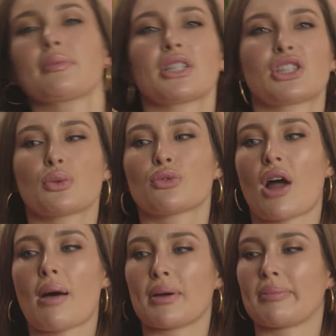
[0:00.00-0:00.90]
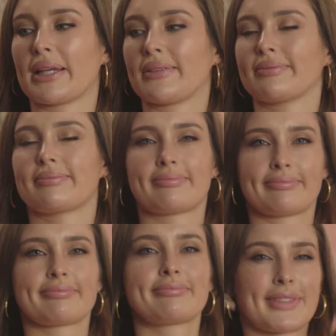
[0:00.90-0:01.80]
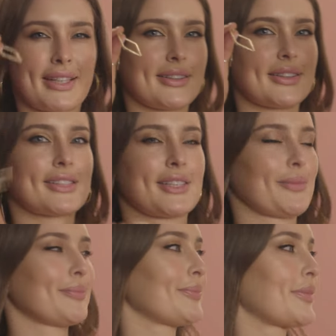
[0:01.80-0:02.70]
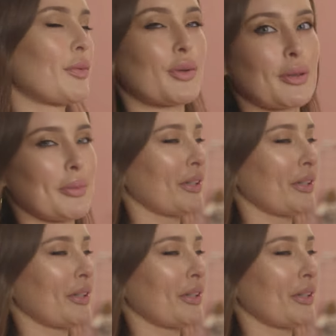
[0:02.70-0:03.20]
is something she would rob on me. So I'm gonna